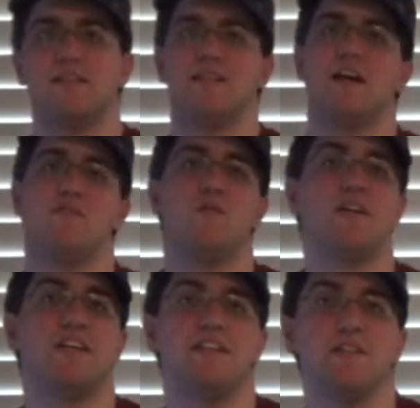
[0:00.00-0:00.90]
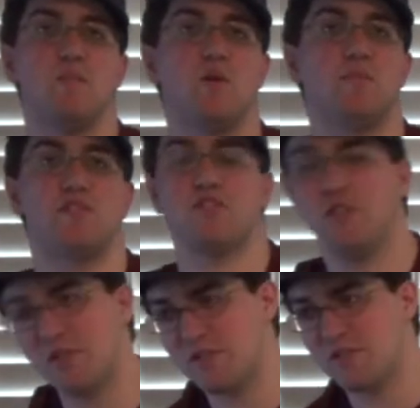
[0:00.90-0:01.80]
Now, if you want to get into more
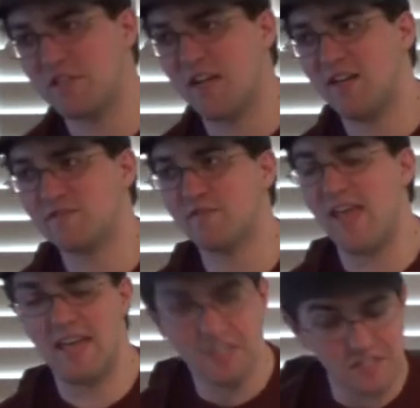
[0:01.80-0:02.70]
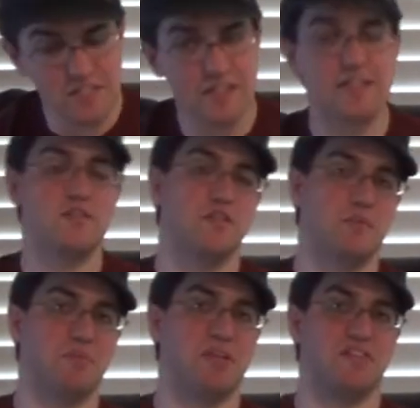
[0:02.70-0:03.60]
mature stuff, Hellsing is a
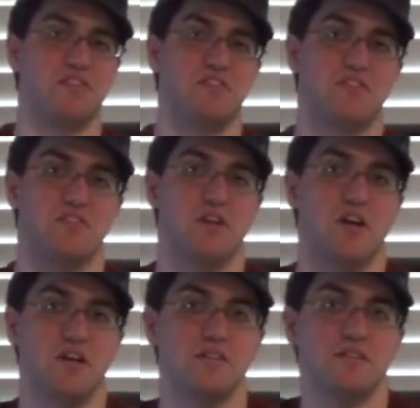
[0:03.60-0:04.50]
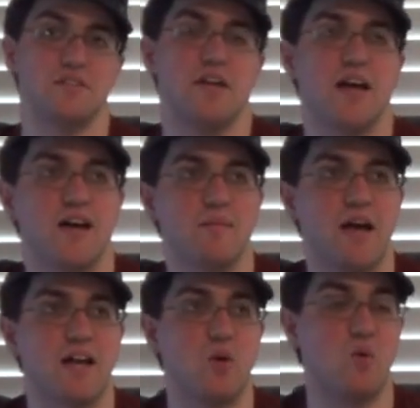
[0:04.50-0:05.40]
good place to start.
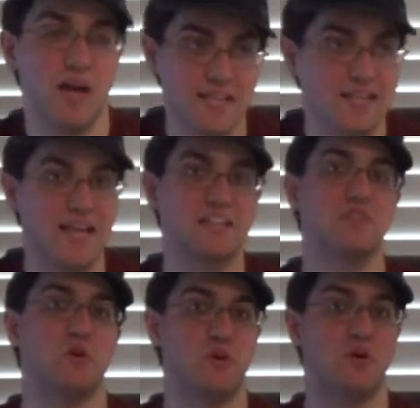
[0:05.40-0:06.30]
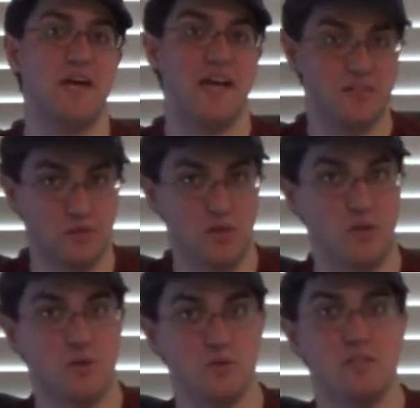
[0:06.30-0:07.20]
I quite like
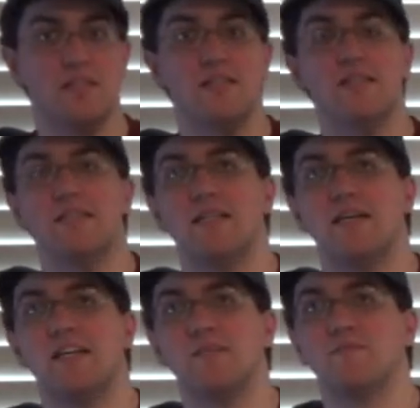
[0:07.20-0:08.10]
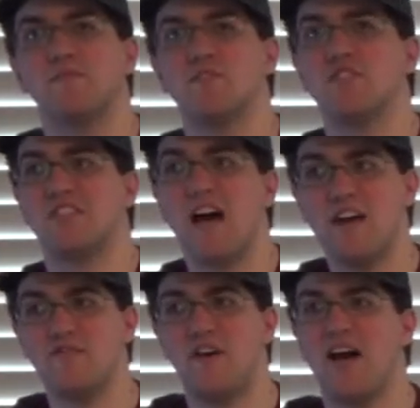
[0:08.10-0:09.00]
Dorohedoro. For
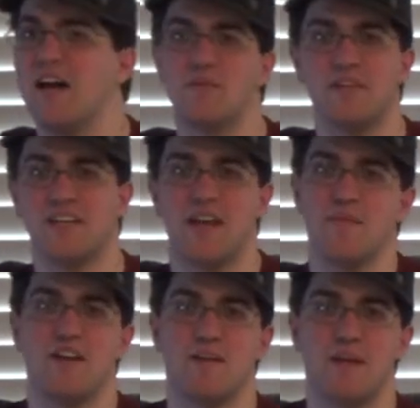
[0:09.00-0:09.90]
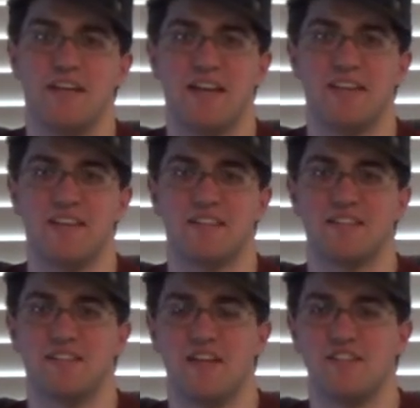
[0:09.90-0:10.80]
sci-fi, I really can't recommend anything.
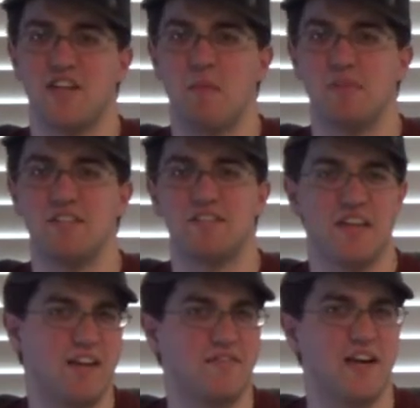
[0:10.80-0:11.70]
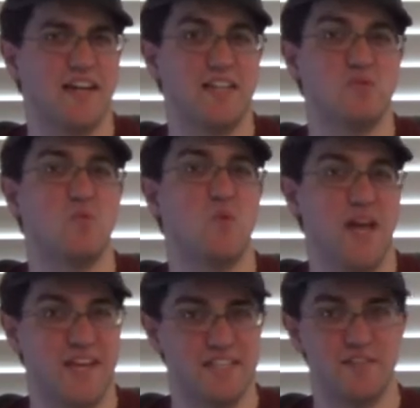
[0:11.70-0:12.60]
Japanese sci-fi is
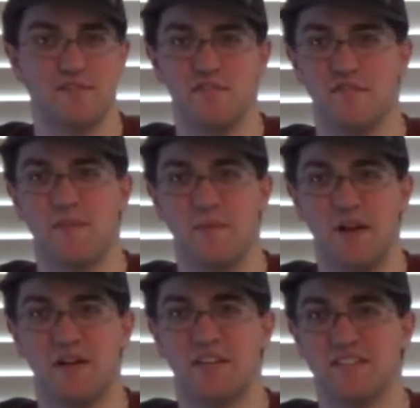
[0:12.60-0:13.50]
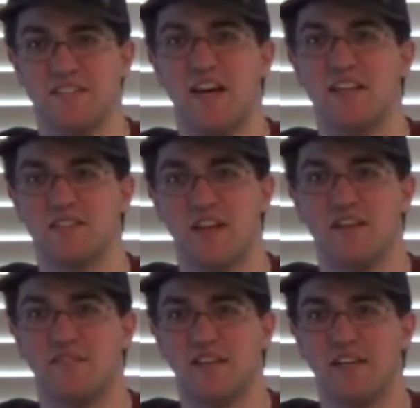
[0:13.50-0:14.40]
way different from American-style
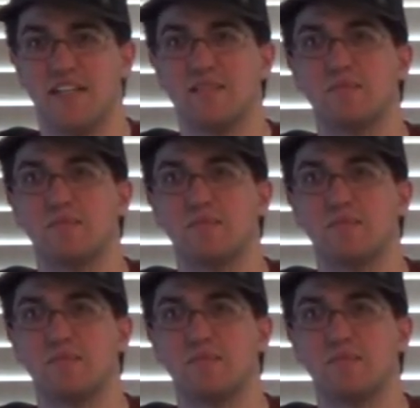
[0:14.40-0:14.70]
sci-fi.